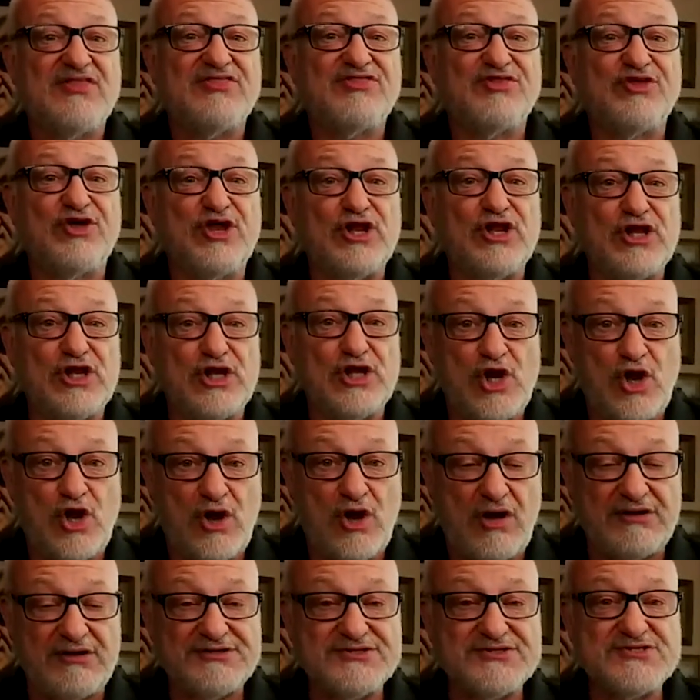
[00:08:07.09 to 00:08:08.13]
The
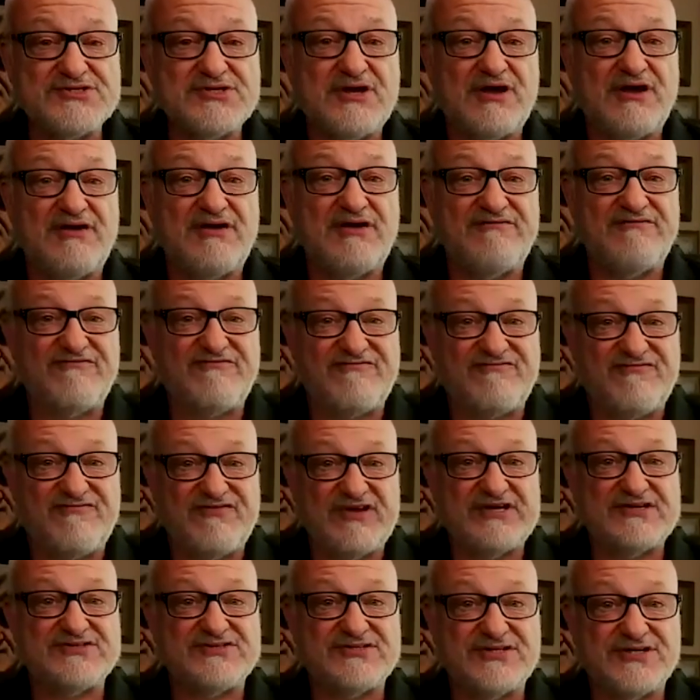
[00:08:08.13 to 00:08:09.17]
laws of
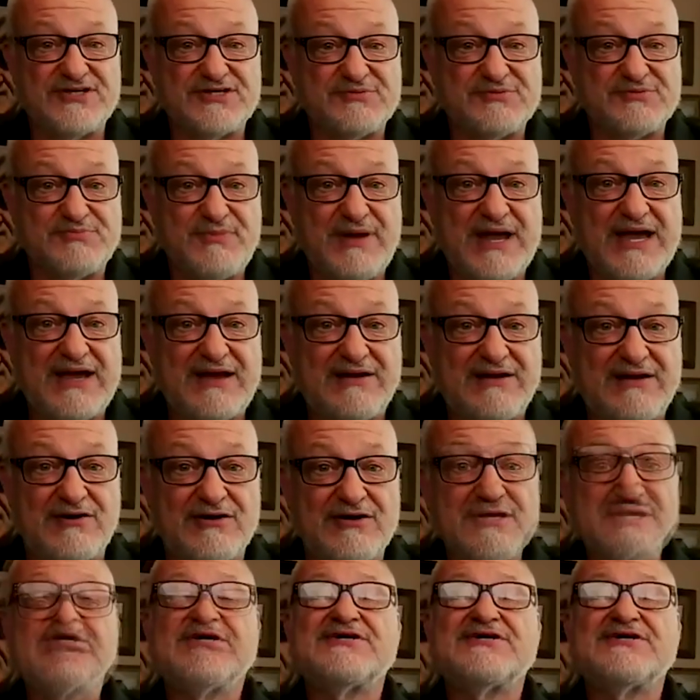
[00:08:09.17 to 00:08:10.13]
physics matter.